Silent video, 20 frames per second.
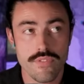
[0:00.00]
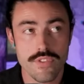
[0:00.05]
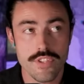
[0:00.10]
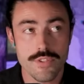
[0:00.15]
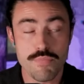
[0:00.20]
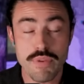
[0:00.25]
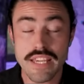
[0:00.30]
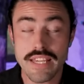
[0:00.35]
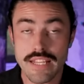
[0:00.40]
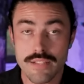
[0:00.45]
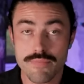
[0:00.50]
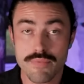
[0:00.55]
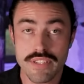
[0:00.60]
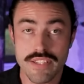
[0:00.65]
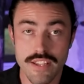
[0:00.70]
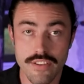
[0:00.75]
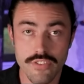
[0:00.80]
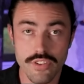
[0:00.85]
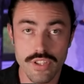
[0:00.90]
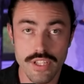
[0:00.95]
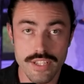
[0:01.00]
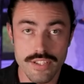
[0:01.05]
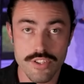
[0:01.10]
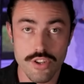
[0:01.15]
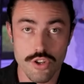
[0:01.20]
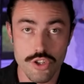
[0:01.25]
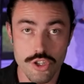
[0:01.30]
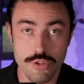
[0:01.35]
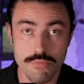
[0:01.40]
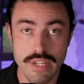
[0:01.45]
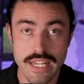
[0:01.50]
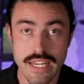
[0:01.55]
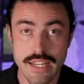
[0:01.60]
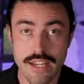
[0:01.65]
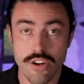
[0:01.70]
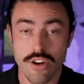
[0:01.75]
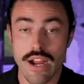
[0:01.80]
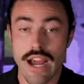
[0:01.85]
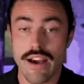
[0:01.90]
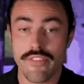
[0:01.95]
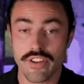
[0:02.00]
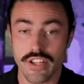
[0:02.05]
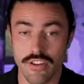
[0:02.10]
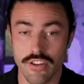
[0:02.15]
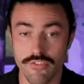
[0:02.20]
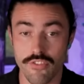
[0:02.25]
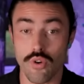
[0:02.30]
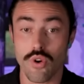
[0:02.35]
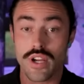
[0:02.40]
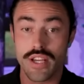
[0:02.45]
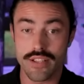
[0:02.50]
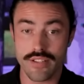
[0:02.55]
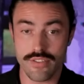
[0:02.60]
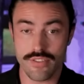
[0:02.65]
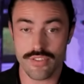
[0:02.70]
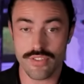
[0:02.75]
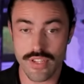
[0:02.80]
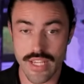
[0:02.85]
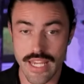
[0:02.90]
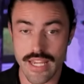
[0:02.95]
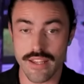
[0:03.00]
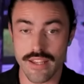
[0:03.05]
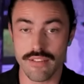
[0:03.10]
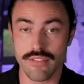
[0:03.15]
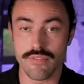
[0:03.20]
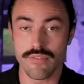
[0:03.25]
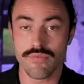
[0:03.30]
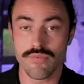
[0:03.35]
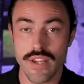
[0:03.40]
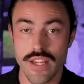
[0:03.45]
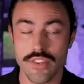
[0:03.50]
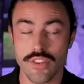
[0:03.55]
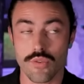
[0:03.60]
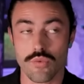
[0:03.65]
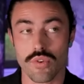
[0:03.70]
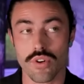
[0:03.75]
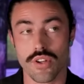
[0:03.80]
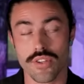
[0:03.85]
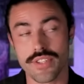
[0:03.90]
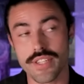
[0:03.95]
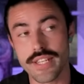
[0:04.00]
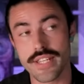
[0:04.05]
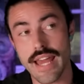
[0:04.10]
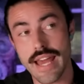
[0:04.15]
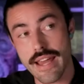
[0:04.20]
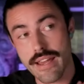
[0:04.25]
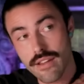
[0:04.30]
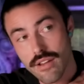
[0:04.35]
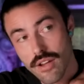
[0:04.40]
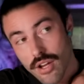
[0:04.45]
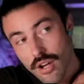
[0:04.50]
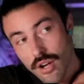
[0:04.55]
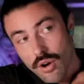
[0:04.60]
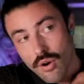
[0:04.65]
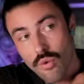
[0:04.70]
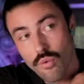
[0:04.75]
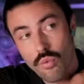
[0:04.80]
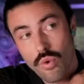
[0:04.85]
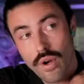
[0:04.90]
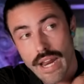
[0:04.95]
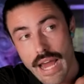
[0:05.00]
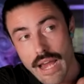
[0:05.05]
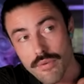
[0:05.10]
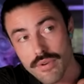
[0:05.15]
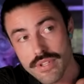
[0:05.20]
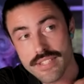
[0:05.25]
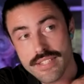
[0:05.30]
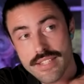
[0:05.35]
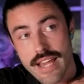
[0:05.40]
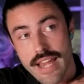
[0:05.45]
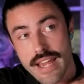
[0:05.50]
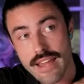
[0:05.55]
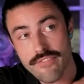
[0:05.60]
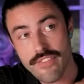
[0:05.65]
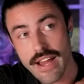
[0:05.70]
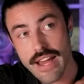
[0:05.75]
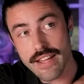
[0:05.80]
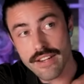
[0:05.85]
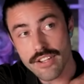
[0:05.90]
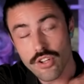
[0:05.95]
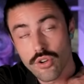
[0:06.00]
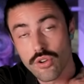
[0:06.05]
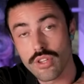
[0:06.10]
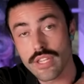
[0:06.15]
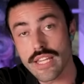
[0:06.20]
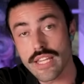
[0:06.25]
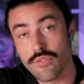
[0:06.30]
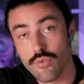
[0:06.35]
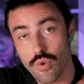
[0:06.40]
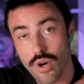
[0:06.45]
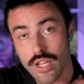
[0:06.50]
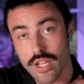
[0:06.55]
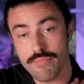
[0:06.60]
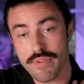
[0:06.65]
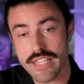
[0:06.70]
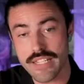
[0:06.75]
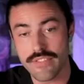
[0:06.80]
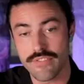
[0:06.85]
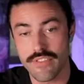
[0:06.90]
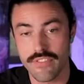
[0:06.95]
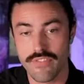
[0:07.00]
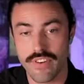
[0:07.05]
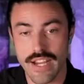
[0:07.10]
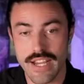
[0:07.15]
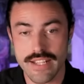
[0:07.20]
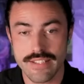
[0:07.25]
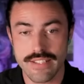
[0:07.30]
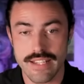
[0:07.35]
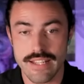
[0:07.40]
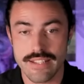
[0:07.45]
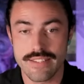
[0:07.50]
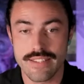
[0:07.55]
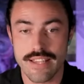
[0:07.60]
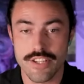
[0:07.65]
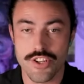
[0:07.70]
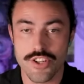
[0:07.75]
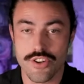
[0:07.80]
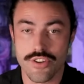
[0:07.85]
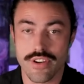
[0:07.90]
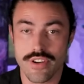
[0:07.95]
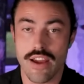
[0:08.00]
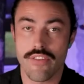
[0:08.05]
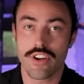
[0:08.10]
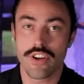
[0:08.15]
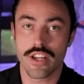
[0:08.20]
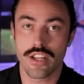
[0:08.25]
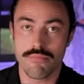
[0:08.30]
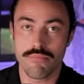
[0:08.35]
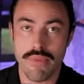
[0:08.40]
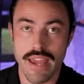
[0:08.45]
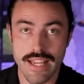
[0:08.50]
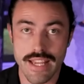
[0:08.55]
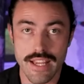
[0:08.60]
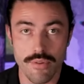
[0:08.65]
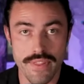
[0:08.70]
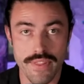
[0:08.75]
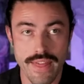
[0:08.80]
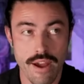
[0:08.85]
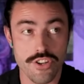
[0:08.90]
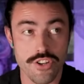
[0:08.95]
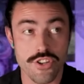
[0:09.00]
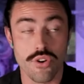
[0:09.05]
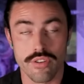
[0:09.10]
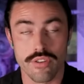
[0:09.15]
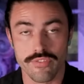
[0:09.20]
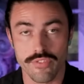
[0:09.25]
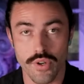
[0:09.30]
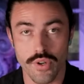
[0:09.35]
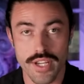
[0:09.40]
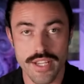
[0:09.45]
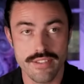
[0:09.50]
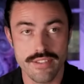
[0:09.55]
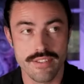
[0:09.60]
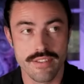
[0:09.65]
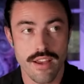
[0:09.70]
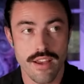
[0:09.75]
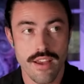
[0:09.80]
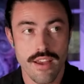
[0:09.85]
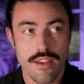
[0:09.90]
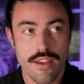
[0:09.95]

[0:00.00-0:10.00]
Speaking specifically to social media or having a voice in in the world today, what I would say, if I could only give one piece of advice, it's that you're never going to make it without your voice.